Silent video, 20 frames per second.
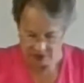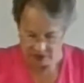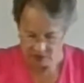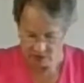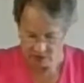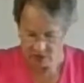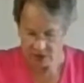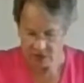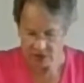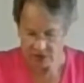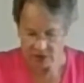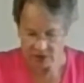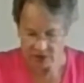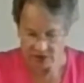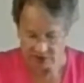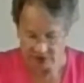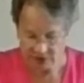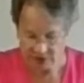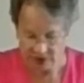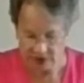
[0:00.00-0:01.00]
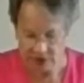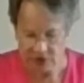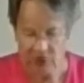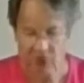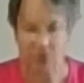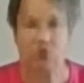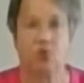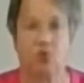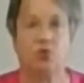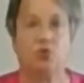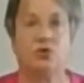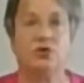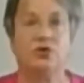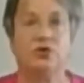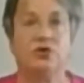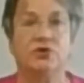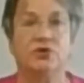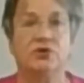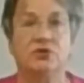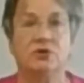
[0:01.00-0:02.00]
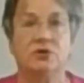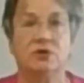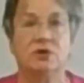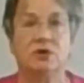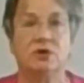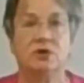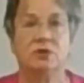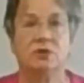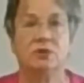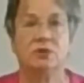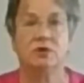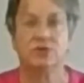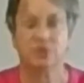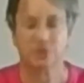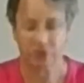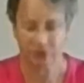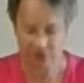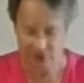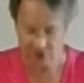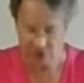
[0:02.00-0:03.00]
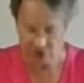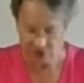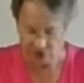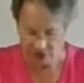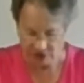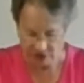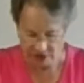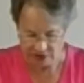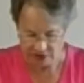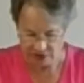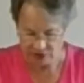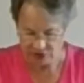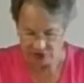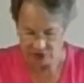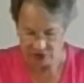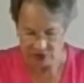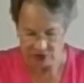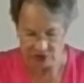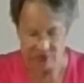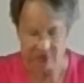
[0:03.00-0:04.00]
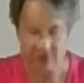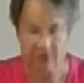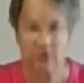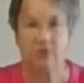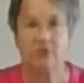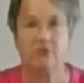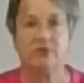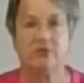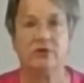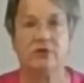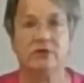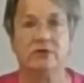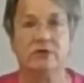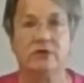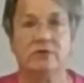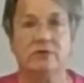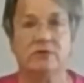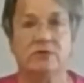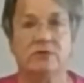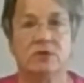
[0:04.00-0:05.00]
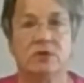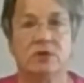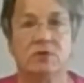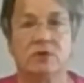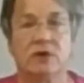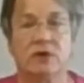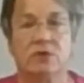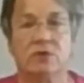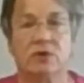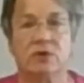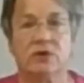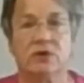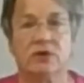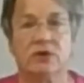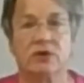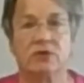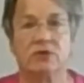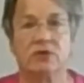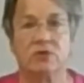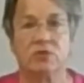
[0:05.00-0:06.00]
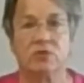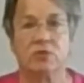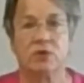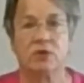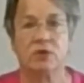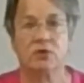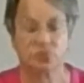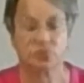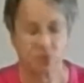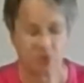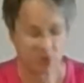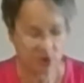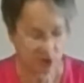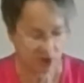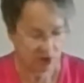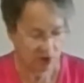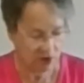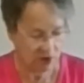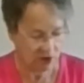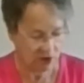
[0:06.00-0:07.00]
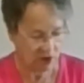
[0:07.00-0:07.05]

I'm going to decorate each of the corners with different designs just for the fun of it. You might want to decorate one corner.